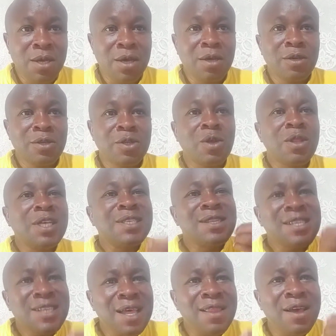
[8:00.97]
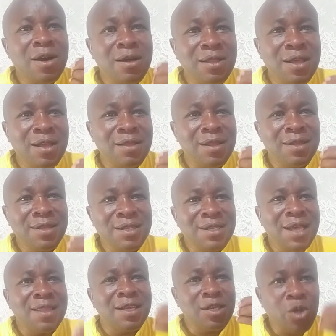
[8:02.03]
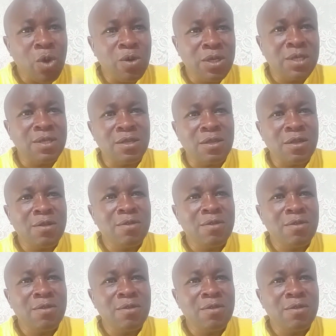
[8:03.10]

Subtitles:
So these are the donkeys.